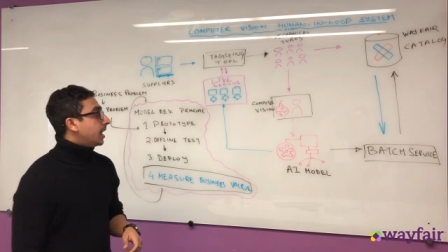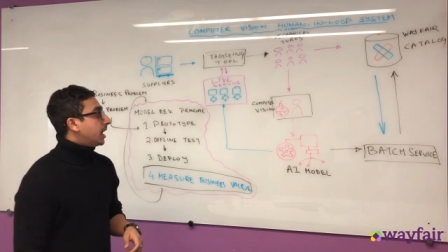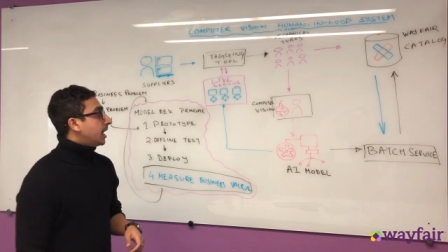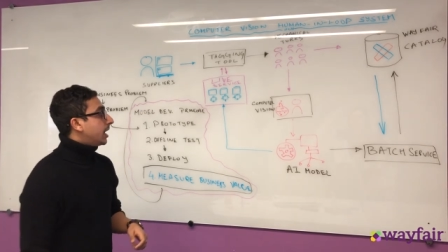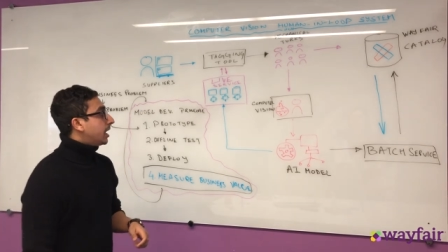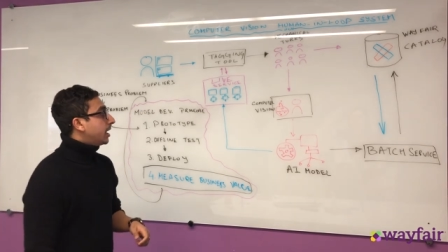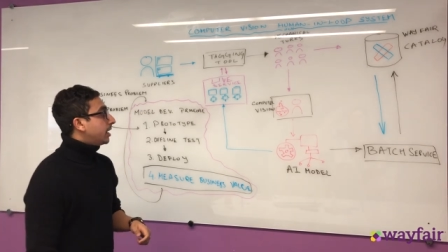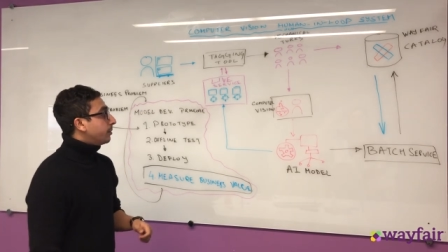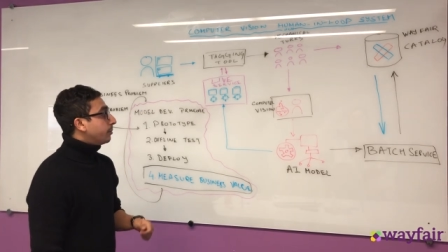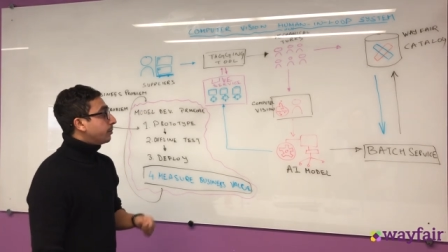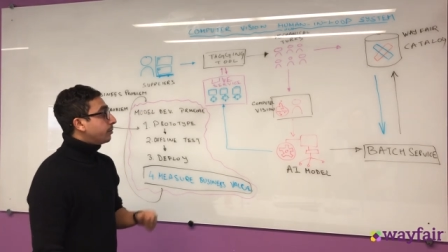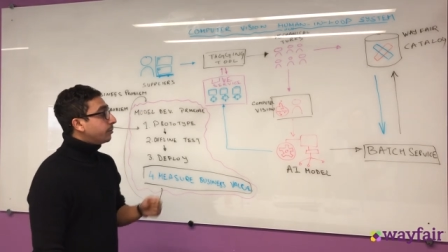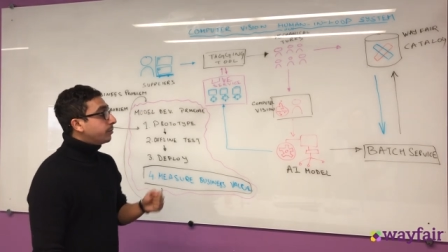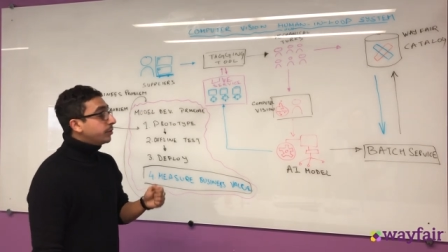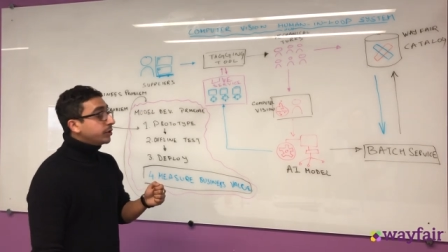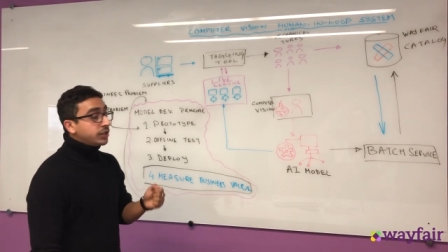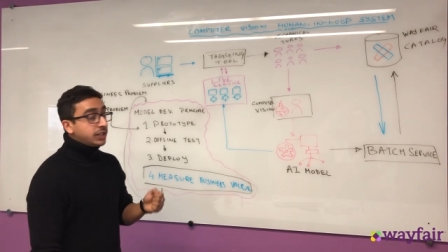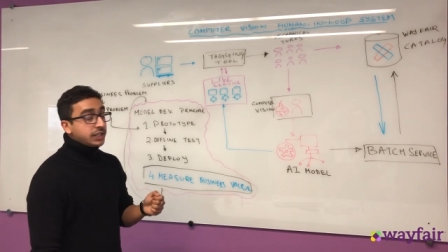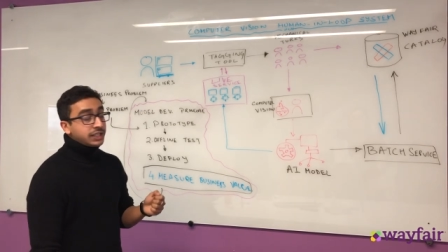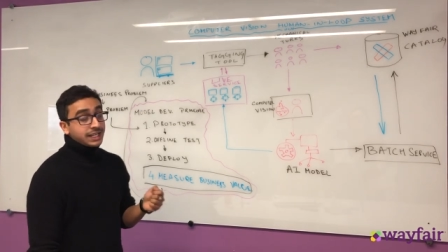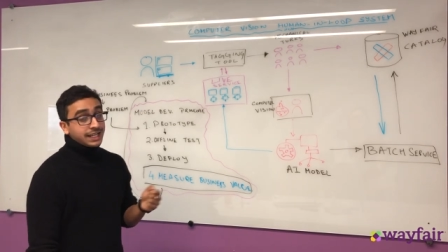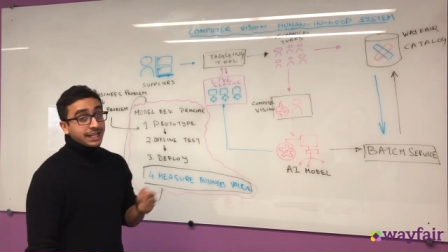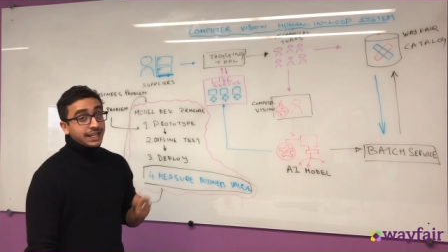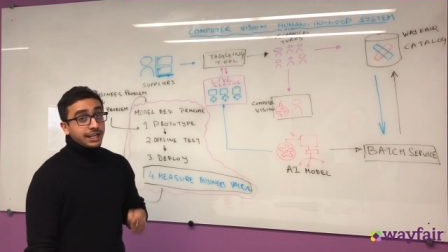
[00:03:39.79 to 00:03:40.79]
uh,
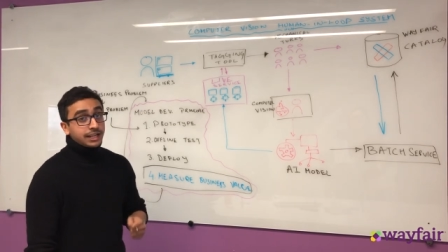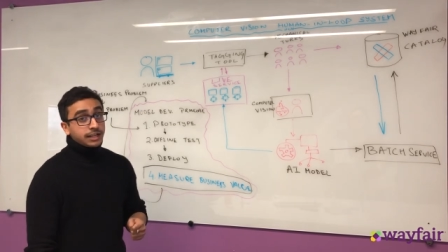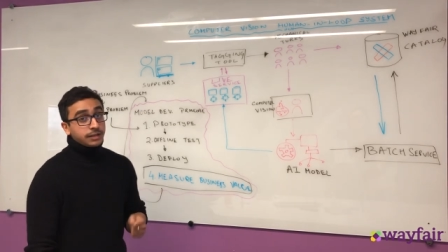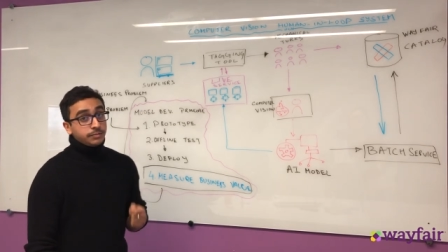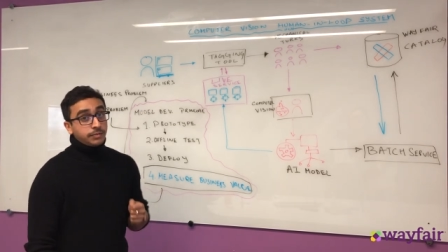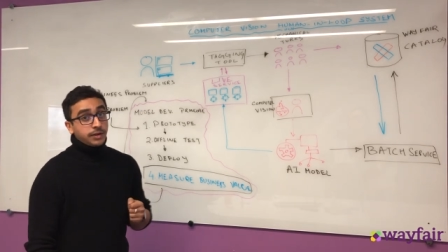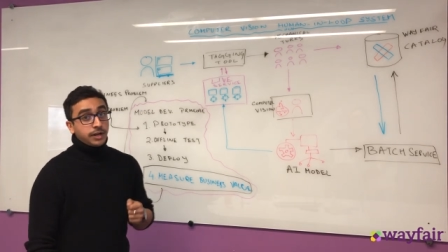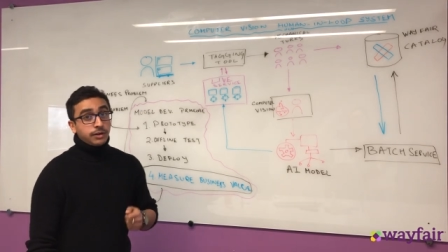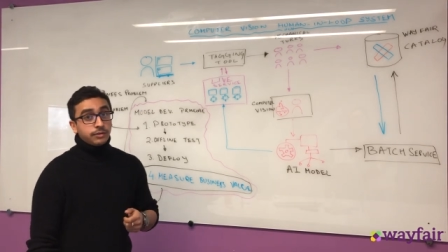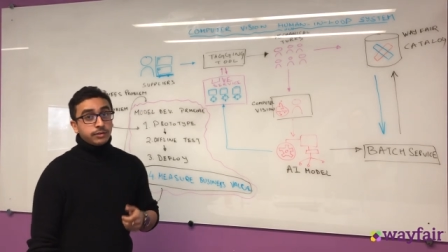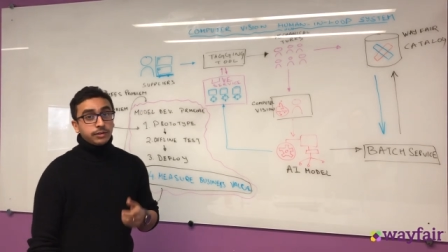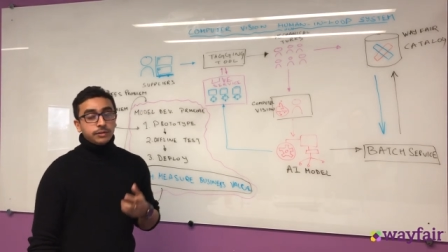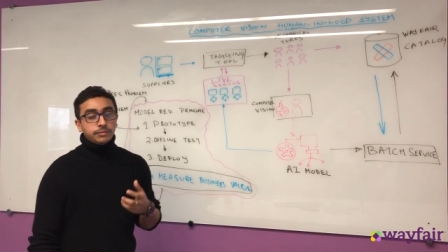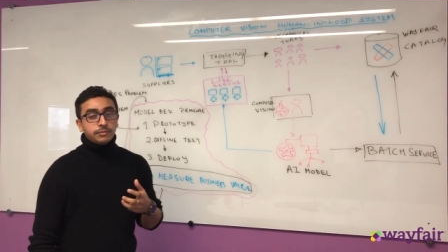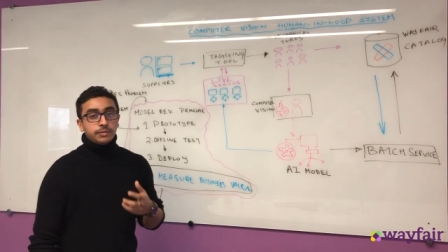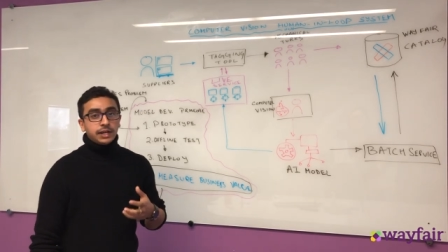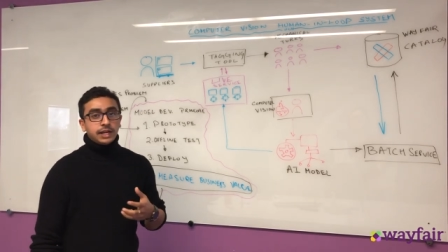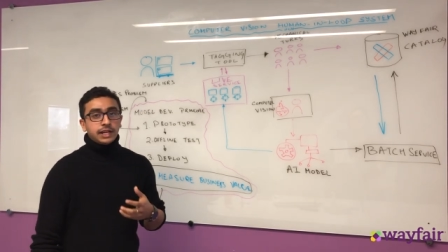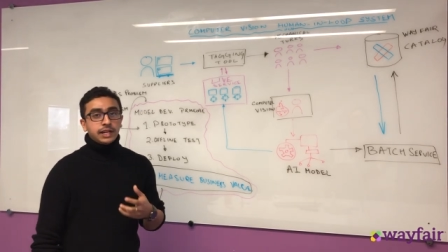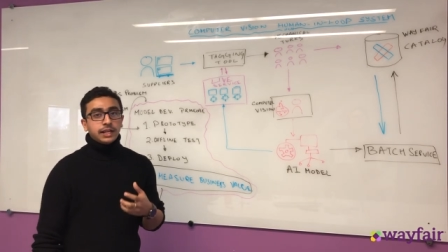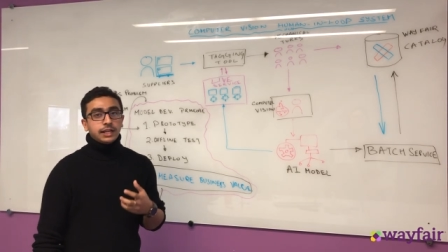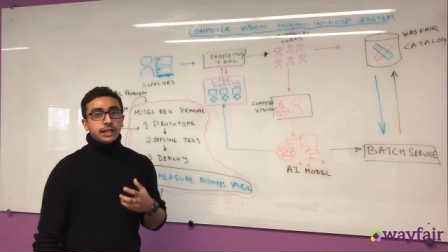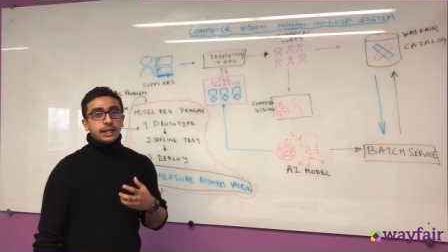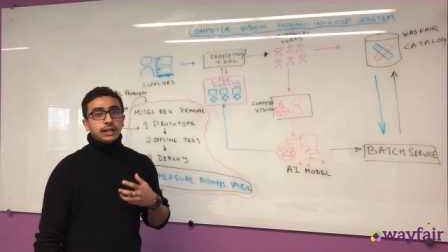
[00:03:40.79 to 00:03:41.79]
which is again powered
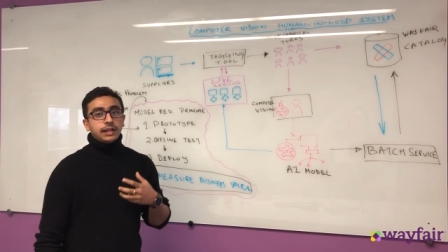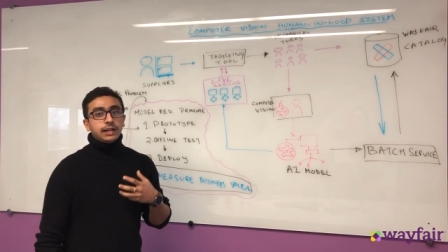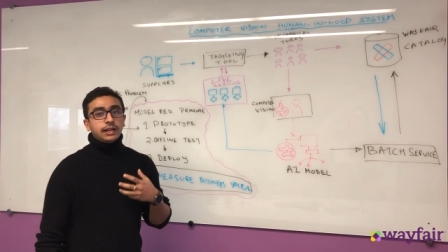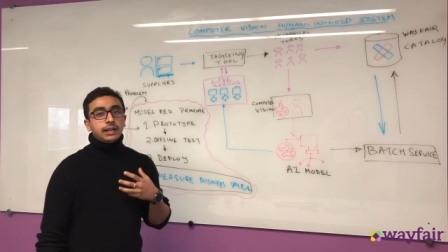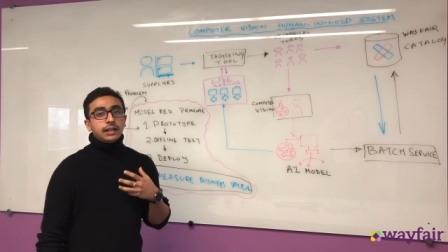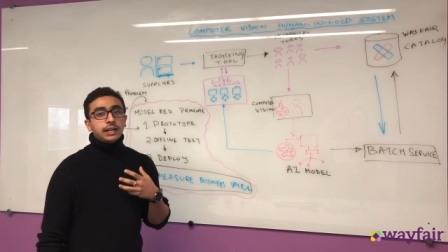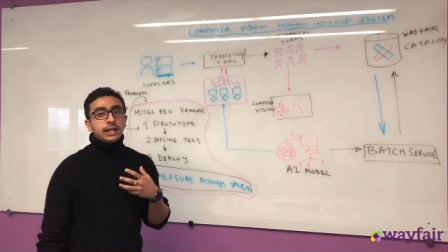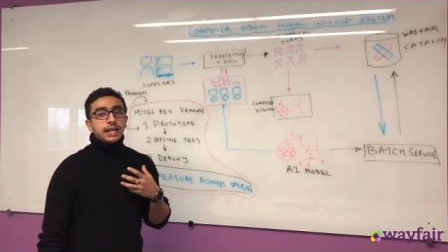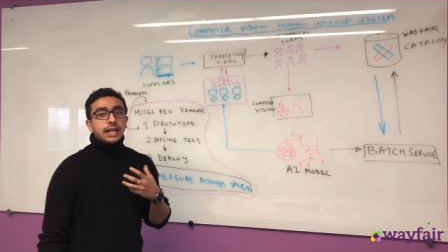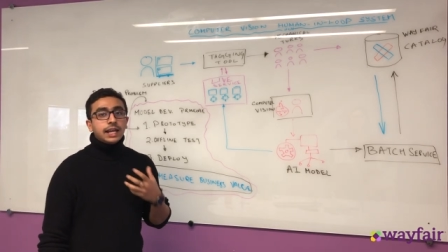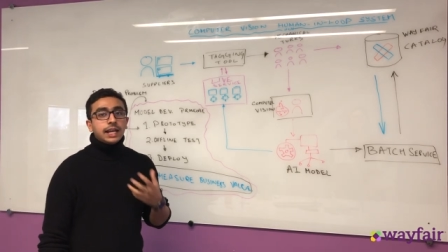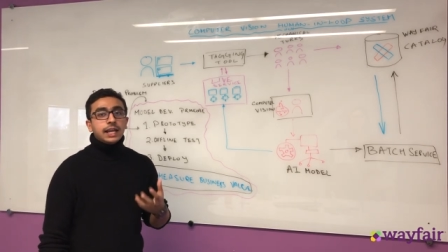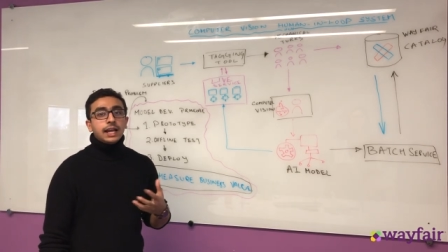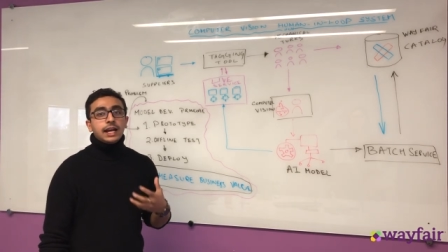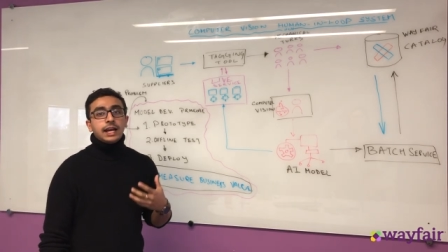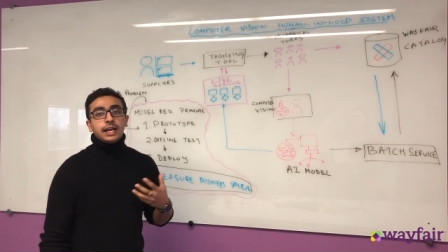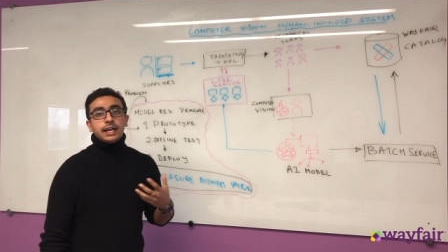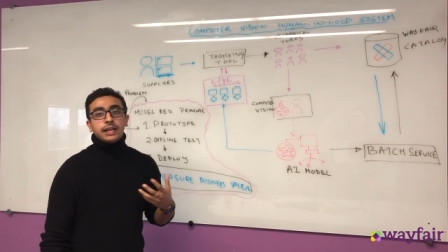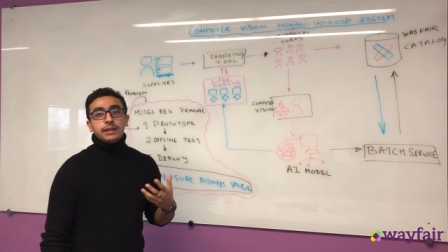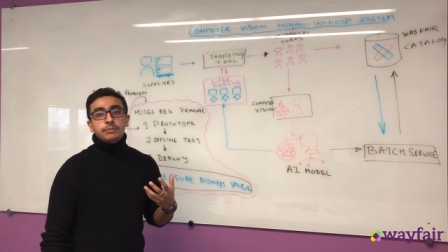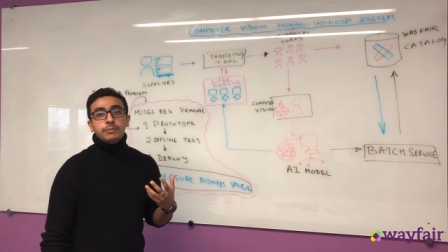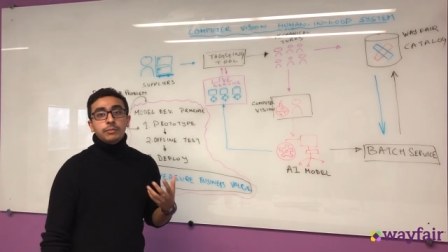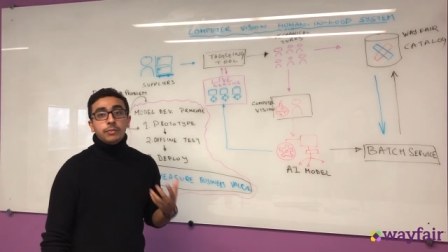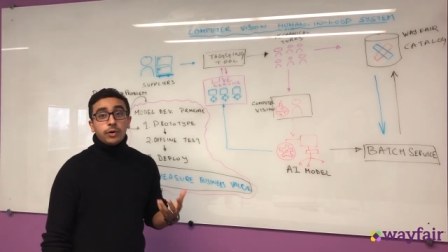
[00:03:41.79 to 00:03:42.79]
by uh,
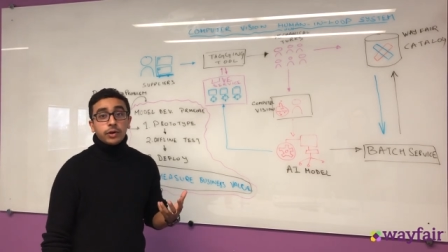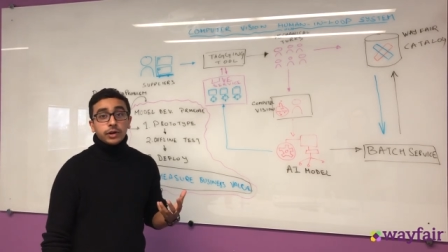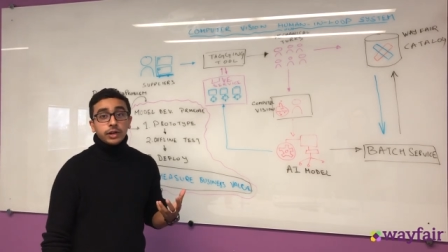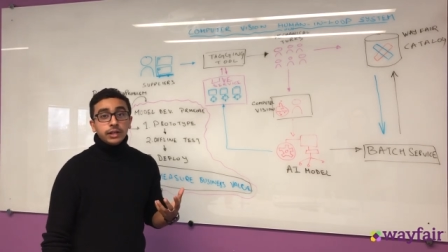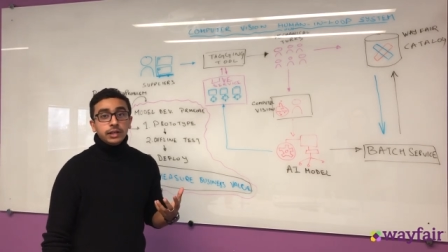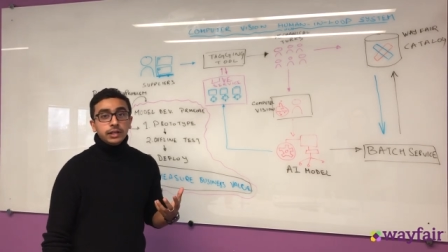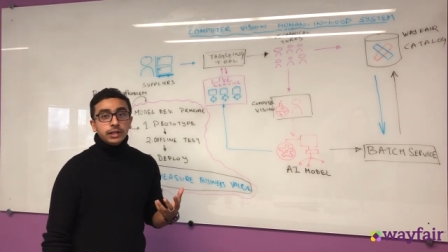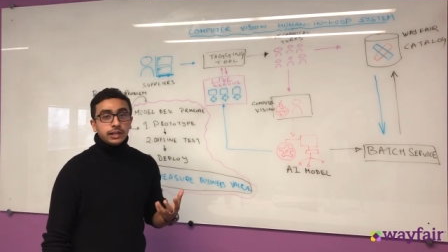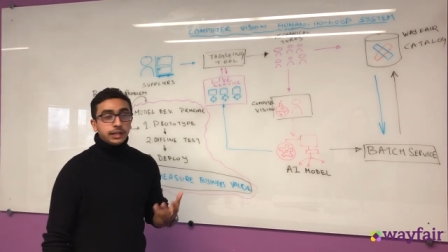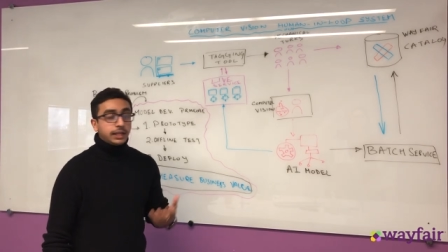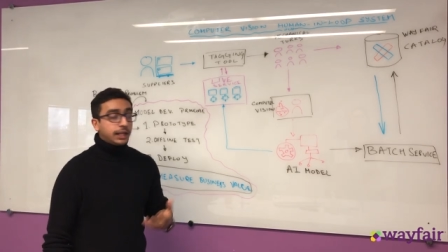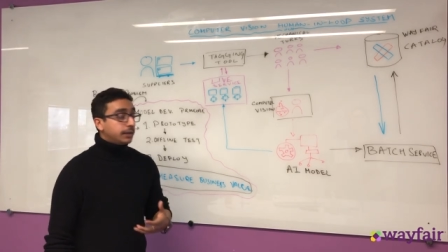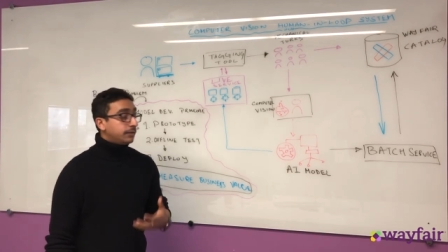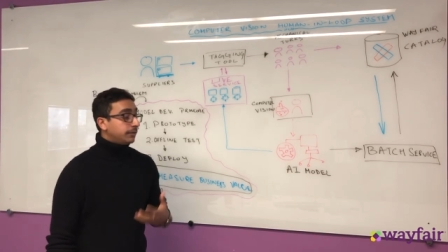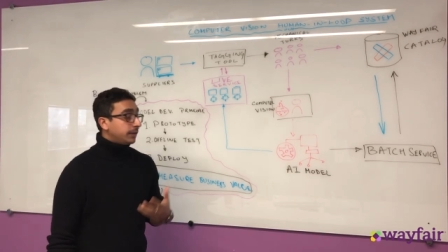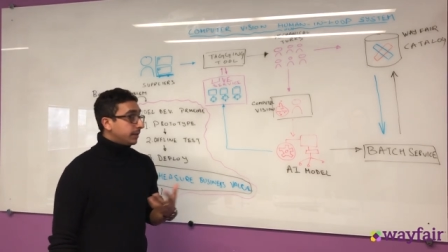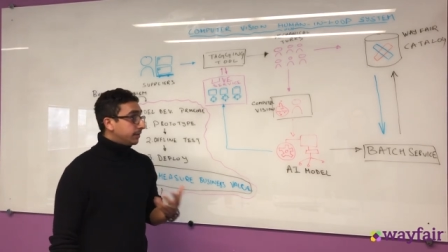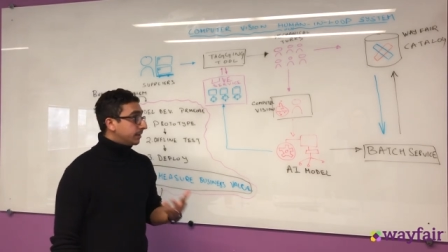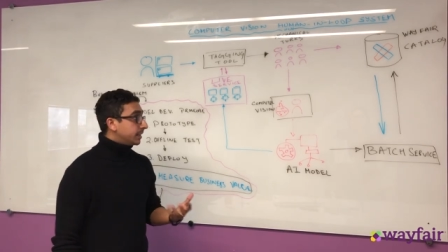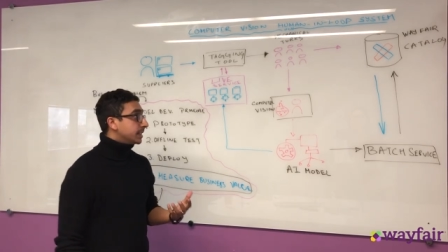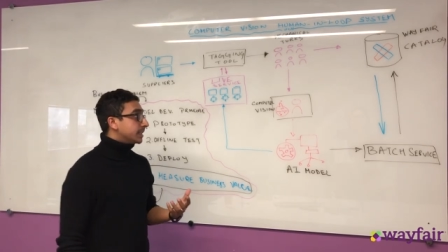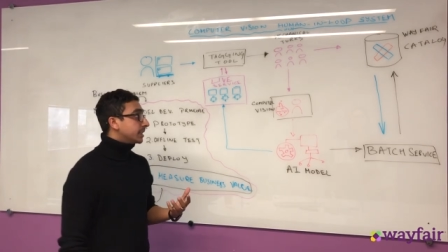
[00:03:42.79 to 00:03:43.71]
AI model that we have